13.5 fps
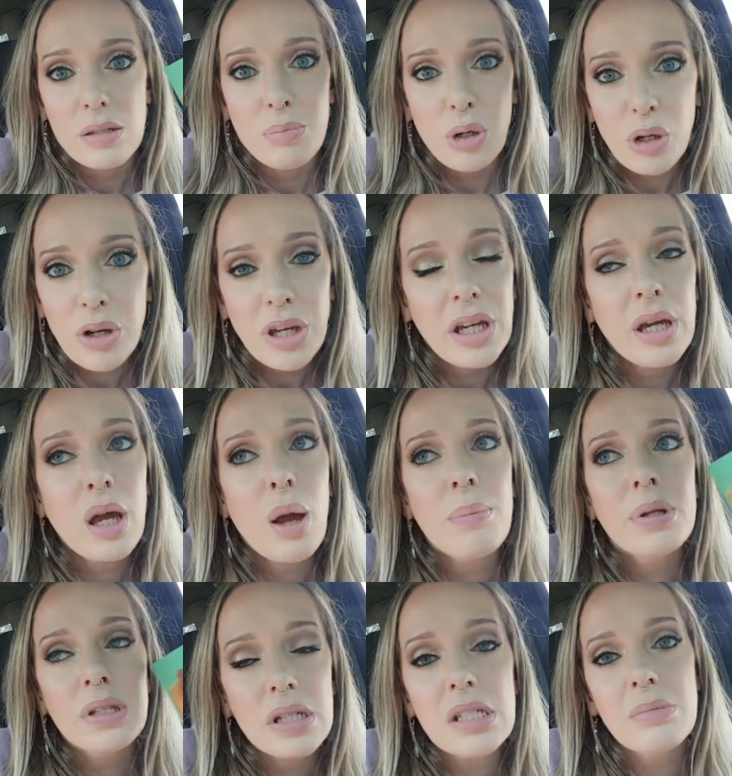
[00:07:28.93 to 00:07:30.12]
Burger King,
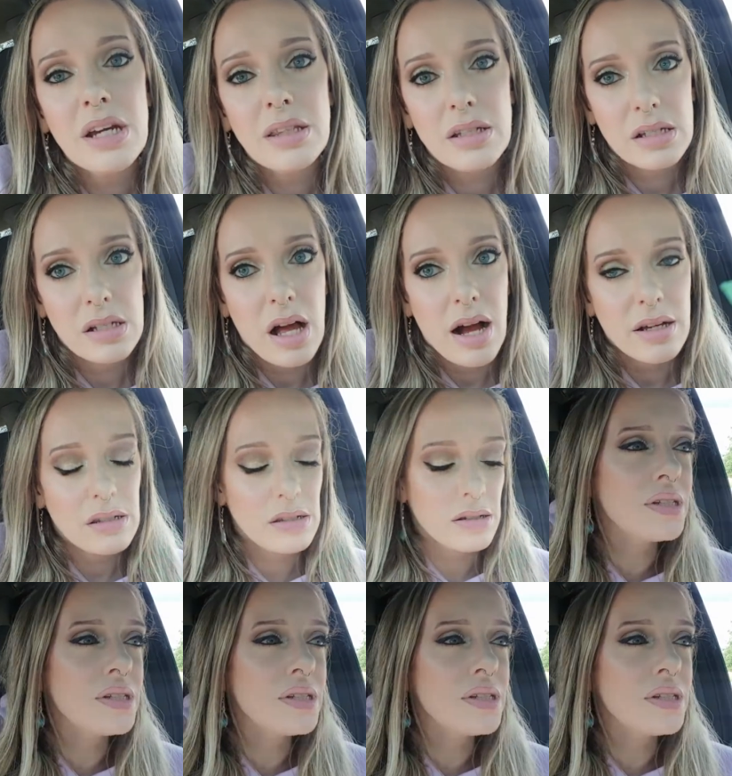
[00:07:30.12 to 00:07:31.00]
please make this last.